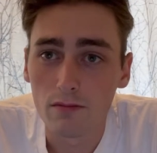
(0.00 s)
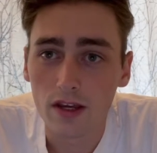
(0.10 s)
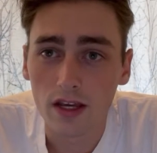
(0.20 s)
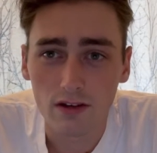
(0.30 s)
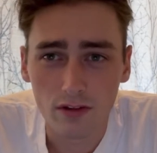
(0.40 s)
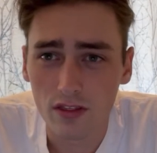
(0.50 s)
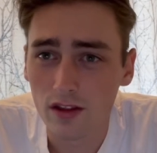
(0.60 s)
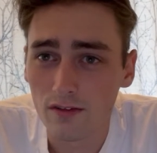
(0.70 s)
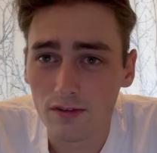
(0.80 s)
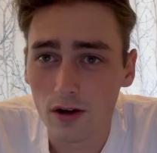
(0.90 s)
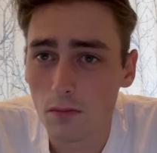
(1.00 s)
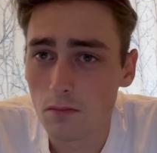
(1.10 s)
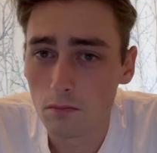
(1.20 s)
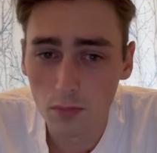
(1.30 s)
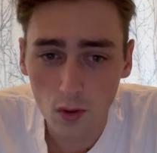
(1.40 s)
make everything
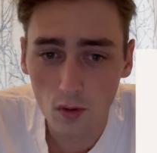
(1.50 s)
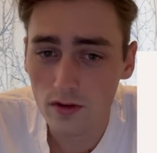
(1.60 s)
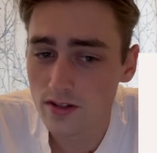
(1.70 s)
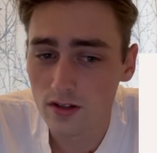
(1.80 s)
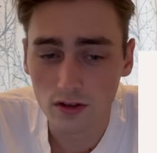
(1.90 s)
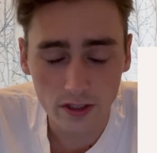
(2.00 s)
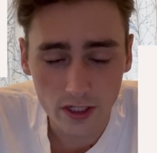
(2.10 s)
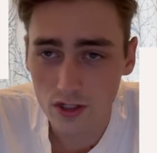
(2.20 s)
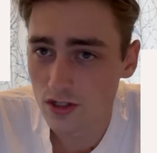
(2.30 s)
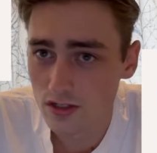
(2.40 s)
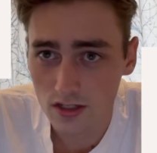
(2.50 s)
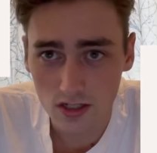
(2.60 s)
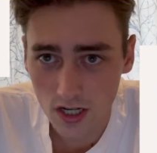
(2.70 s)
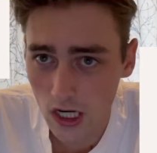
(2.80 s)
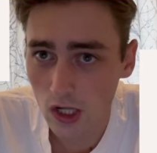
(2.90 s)
from bowls to leashes to
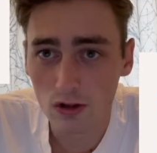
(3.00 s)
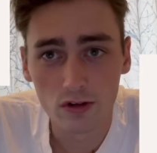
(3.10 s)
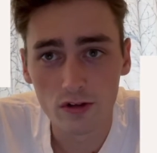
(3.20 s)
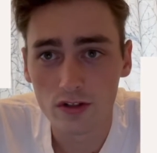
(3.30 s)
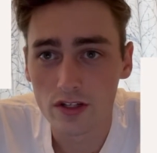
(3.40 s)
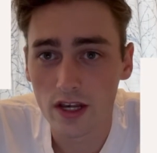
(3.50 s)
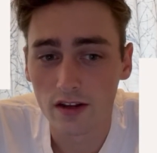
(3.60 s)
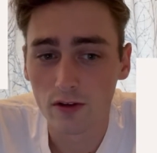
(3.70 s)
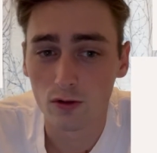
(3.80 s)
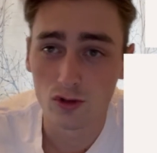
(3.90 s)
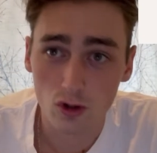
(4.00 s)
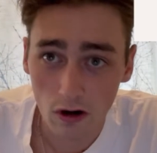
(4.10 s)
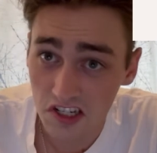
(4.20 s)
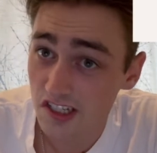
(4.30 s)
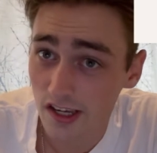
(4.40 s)
collars and little
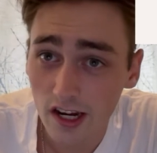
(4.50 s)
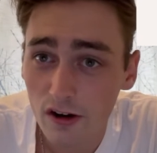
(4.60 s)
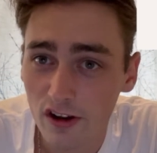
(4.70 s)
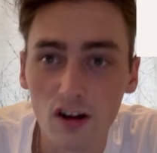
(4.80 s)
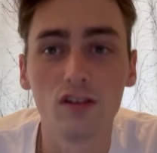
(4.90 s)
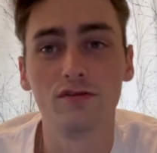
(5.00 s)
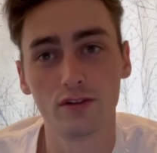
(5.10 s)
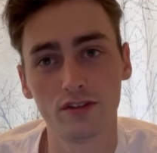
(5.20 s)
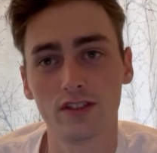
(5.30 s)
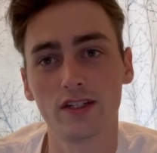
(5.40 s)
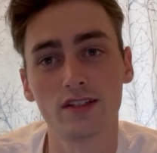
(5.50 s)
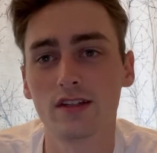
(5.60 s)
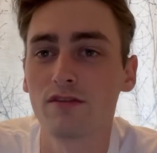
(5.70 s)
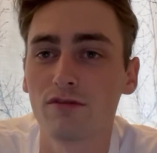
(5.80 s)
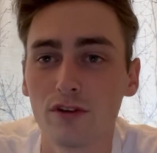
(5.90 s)
trunks to carry all of those things
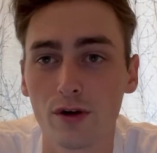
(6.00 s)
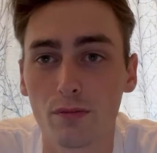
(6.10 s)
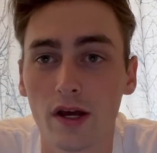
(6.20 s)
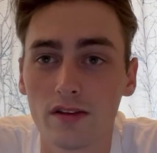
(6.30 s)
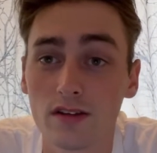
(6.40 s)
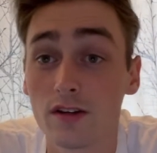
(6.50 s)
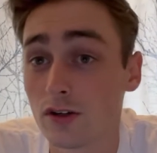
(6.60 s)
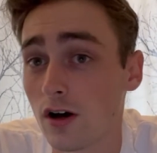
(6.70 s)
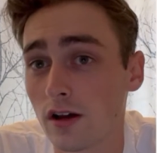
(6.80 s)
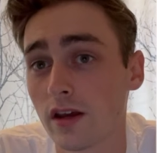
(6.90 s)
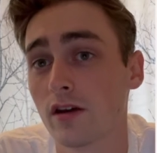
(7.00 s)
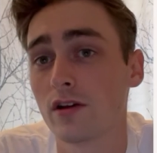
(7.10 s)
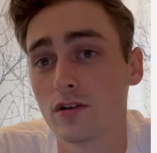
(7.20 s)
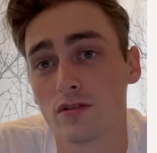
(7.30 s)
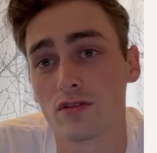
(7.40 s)
in for your pets, and dog
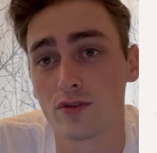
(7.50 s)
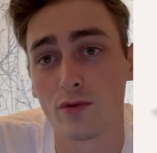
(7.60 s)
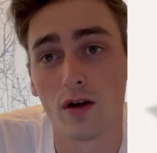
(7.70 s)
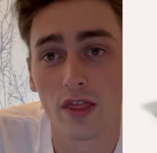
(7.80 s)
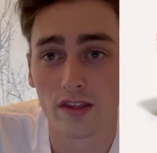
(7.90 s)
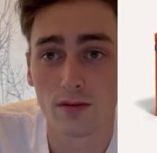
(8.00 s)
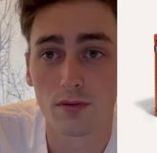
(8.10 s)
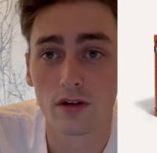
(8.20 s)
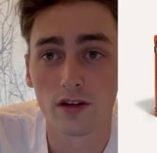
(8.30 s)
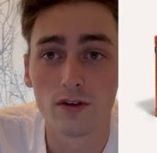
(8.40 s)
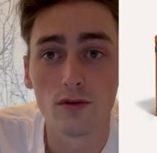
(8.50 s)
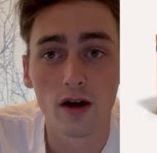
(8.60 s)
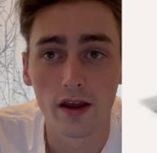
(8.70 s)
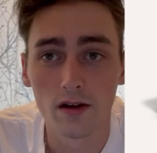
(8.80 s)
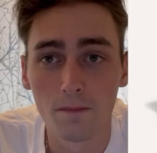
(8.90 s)
carriers as well. That's a pretty new
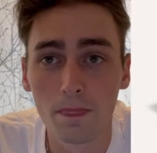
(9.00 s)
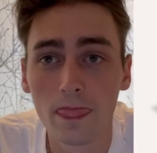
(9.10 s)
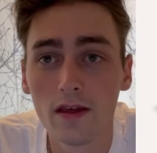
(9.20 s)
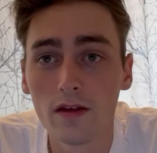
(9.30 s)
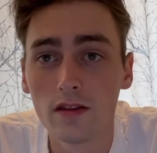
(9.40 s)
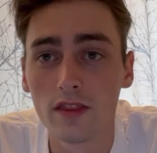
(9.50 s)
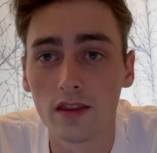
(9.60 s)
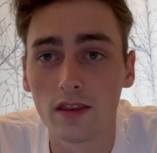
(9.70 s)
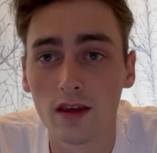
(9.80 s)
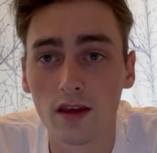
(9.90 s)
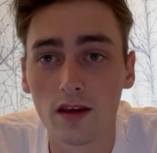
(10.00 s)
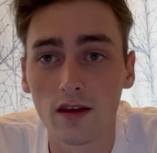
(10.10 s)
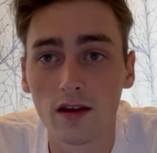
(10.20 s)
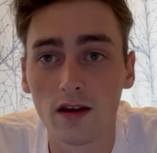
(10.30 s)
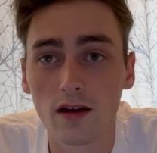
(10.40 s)
item that they
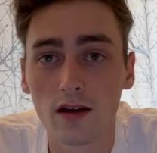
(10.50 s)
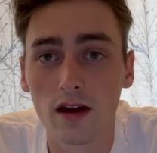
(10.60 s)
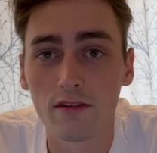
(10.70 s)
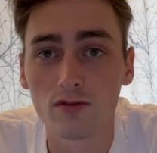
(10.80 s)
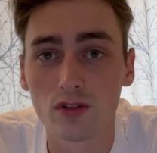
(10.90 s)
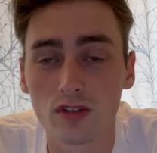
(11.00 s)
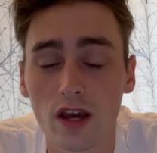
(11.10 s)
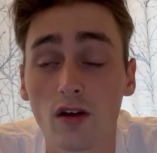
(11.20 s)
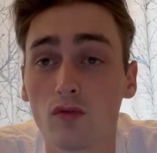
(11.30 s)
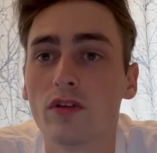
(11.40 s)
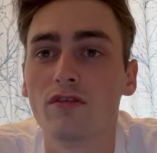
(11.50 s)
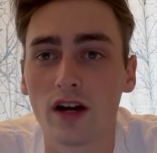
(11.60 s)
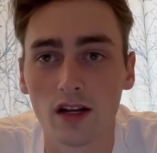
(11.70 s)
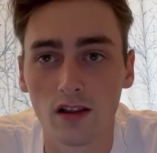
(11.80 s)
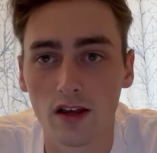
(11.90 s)
have just kind of
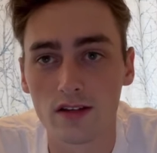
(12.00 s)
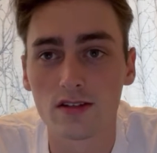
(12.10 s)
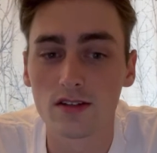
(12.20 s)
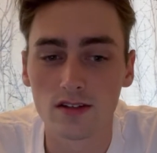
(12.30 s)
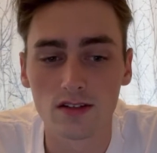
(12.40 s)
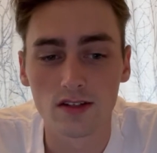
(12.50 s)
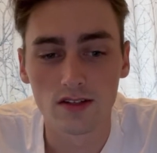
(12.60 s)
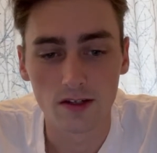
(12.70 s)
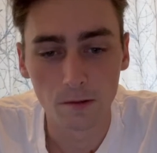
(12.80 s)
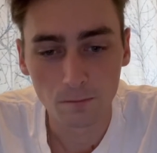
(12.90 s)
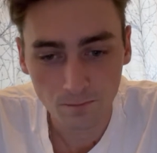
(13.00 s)
revitalized this season.